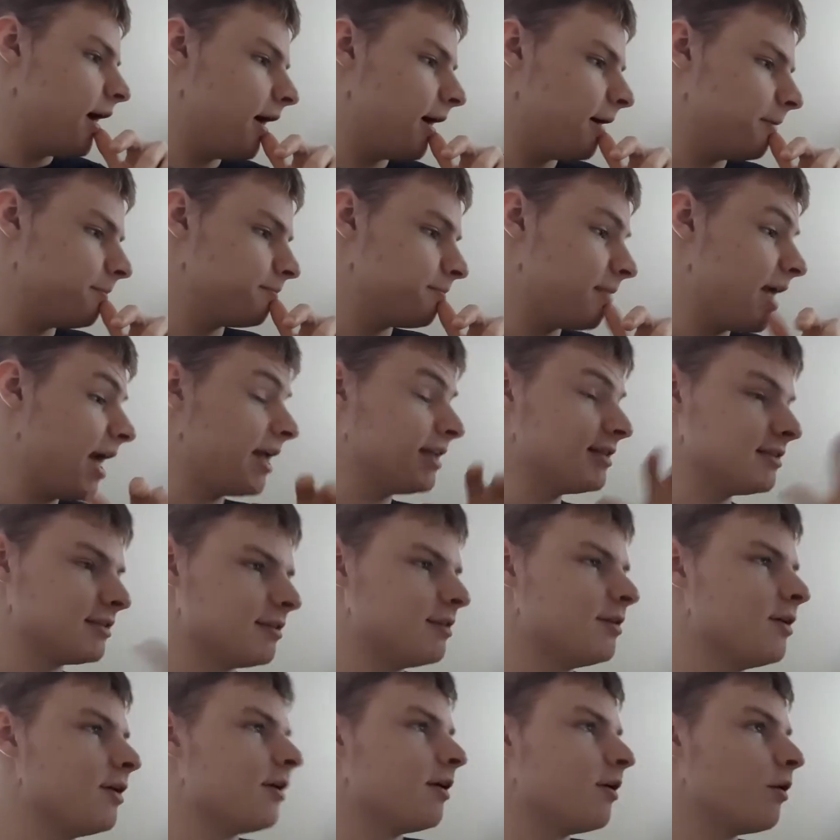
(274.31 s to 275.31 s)

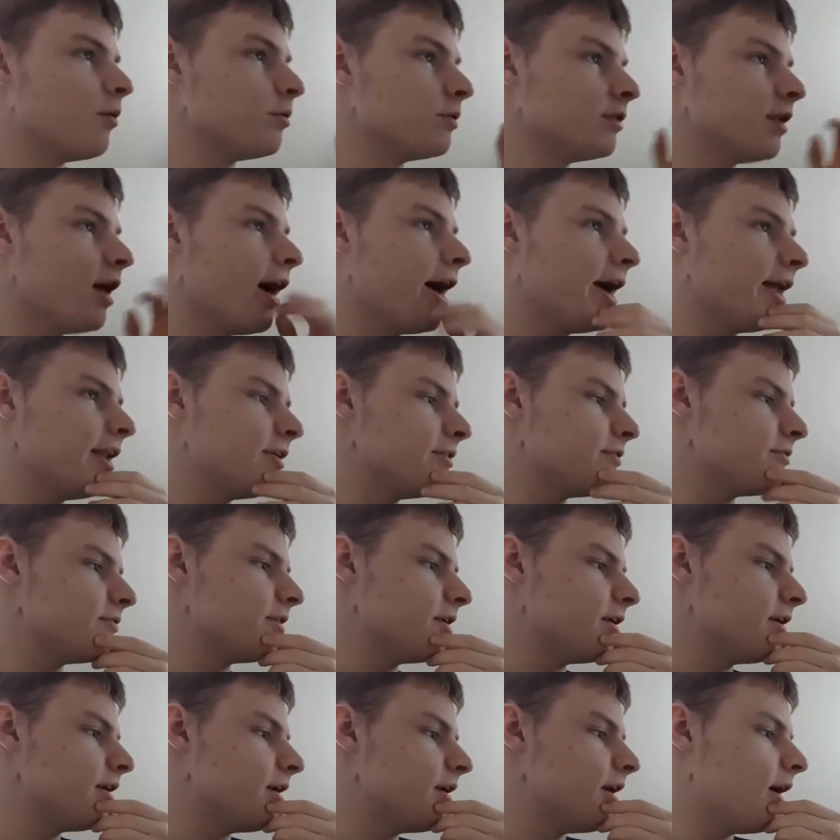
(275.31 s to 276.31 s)
and all 9
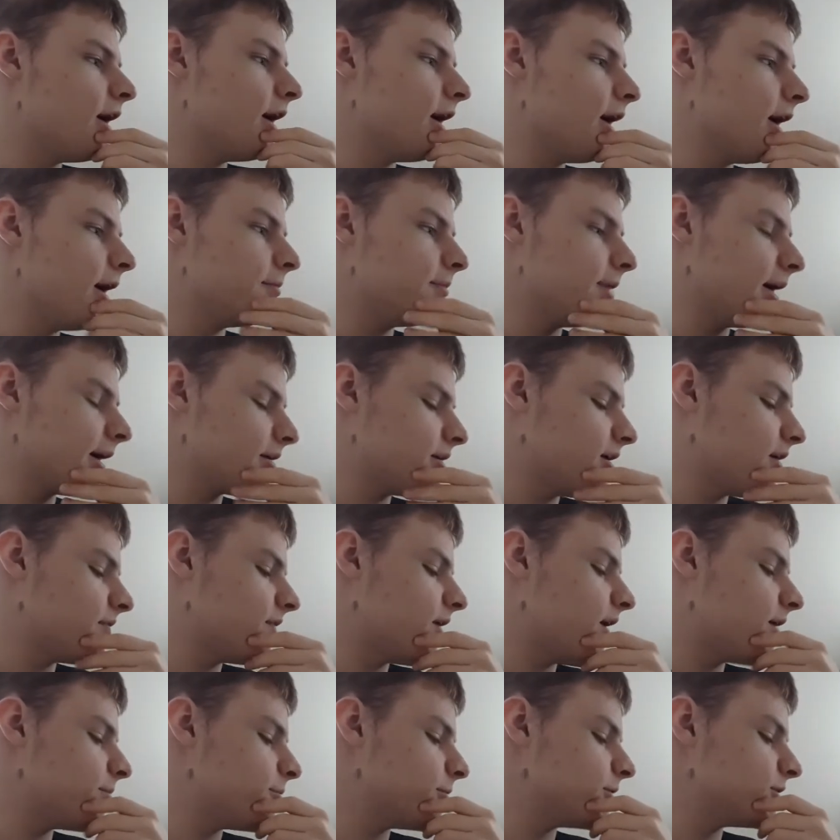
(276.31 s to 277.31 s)
of
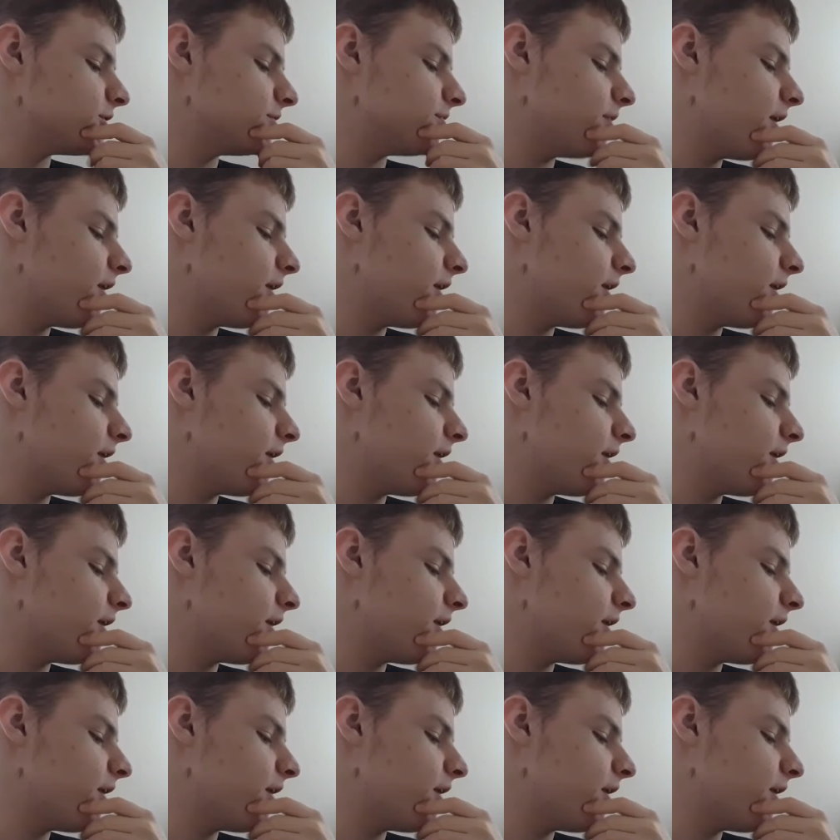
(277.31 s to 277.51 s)
Minecraft Hard Mode